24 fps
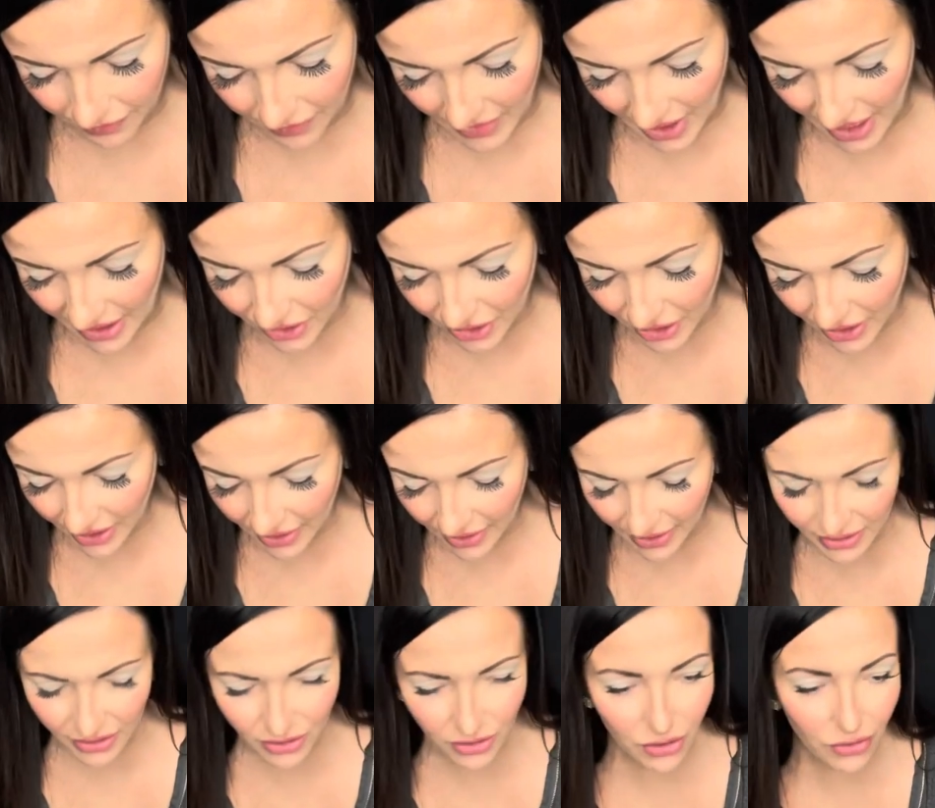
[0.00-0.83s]
Actually,
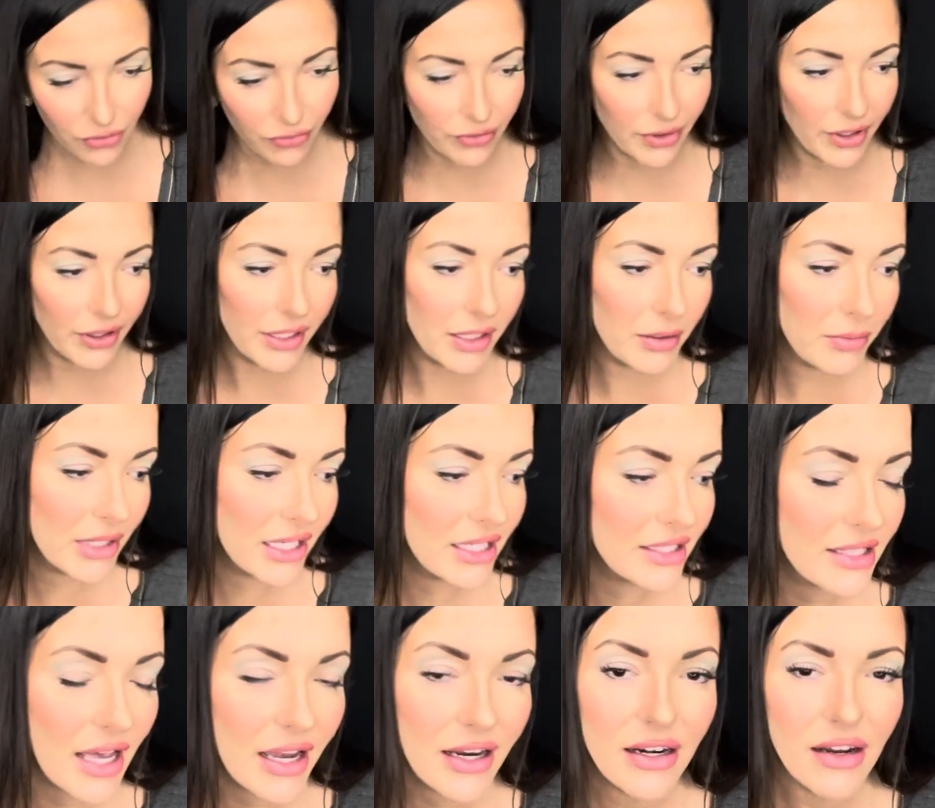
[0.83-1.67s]
let's do Philly because
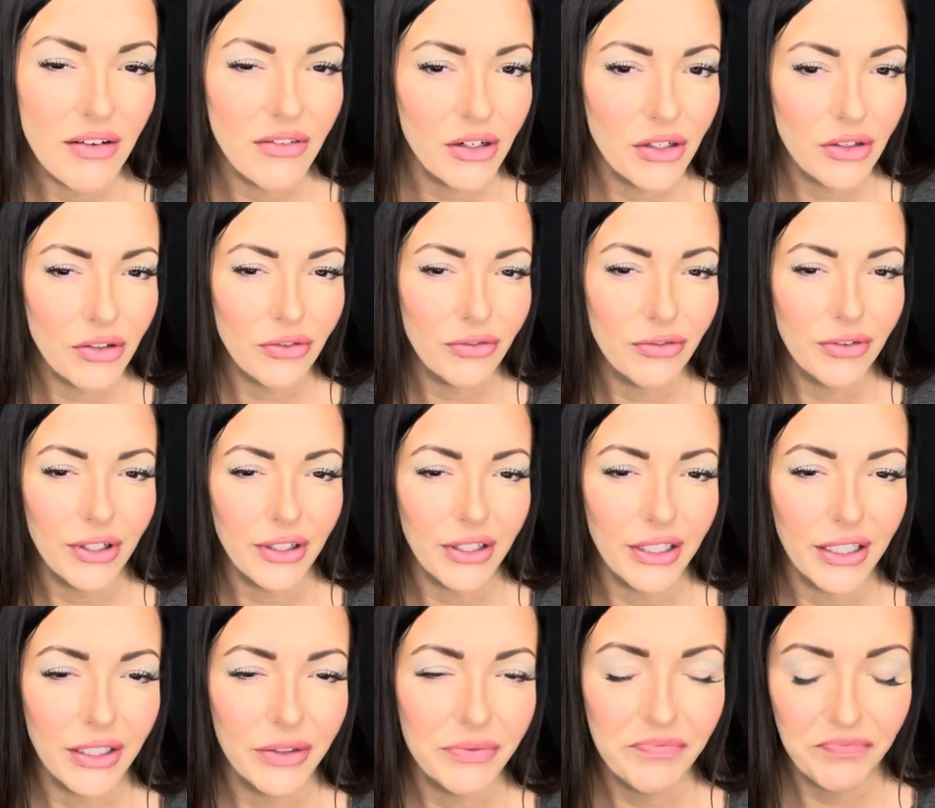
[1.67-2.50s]
I never do
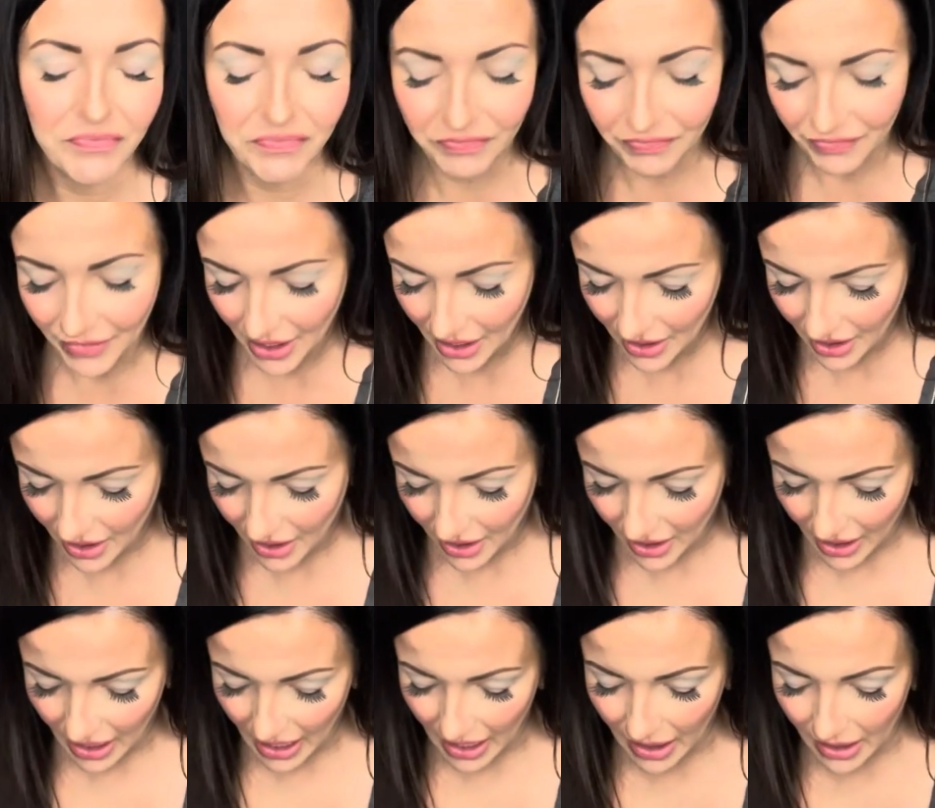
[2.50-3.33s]
Philly.
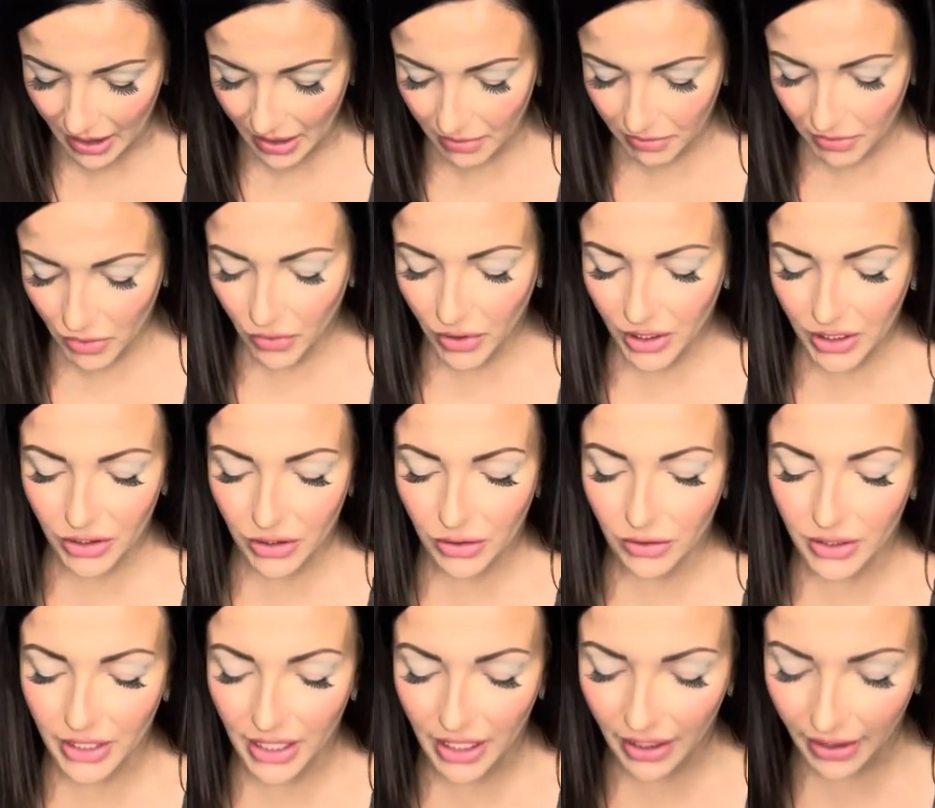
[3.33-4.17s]
I am going to
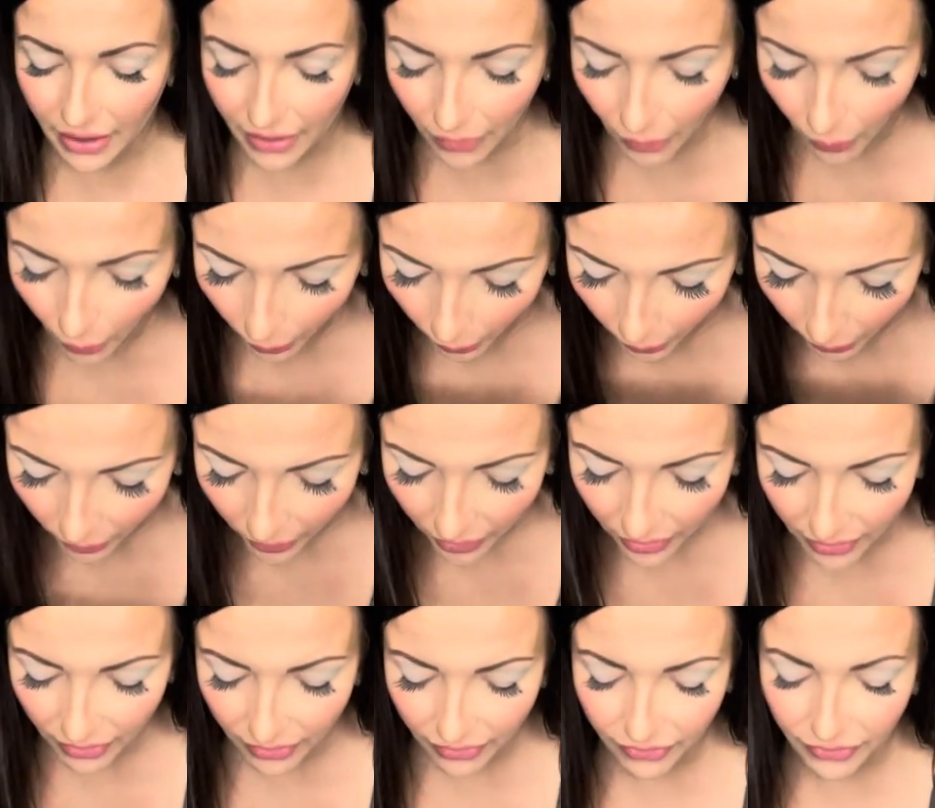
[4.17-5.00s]
take
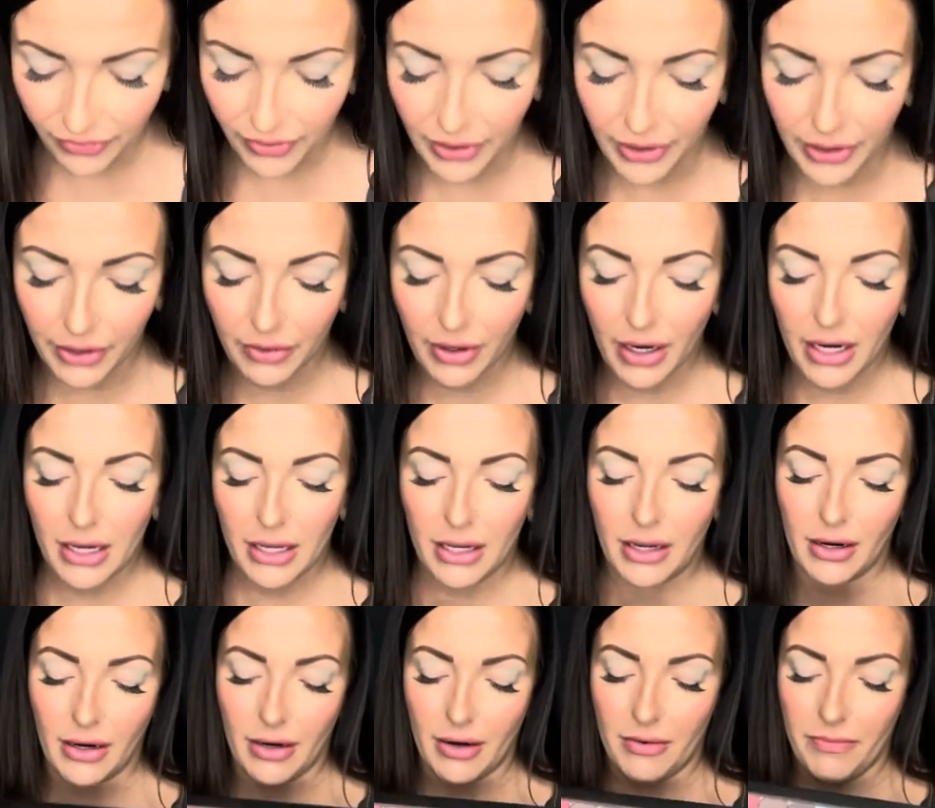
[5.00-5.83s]
Philly right
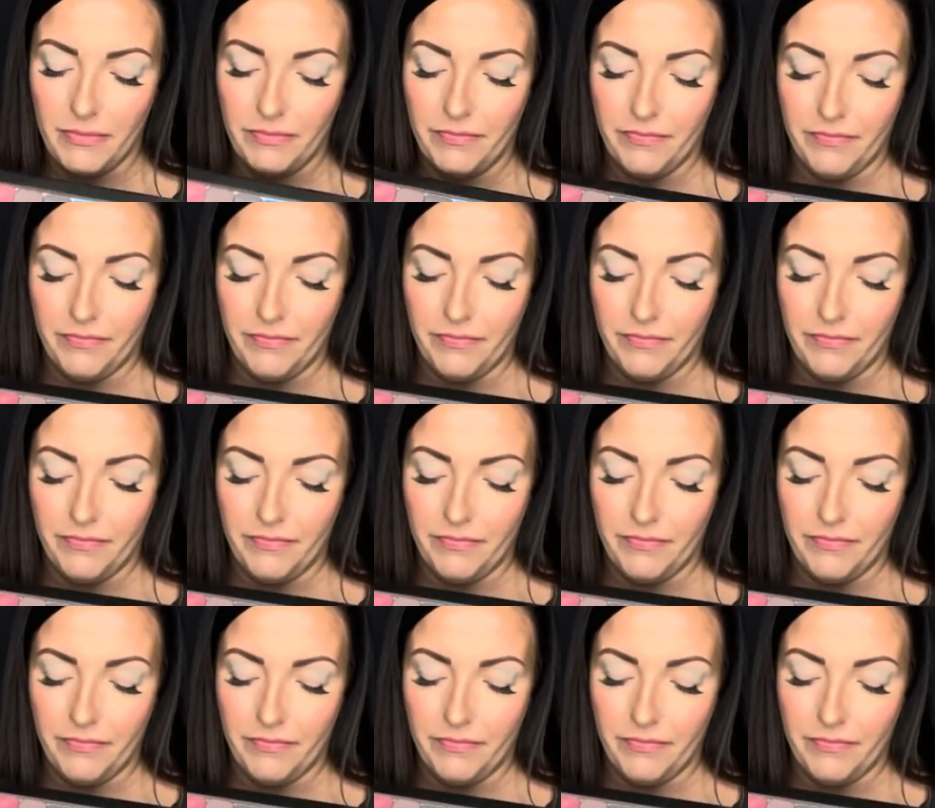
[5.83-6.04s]
here